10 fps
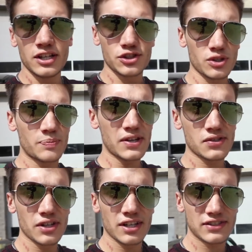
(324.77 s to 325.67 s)
So it's
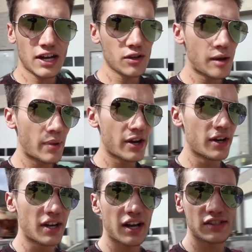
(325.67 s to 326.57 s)
basically going to sound a lot better
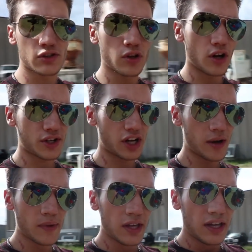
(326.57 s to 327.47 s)
and not as clogged up.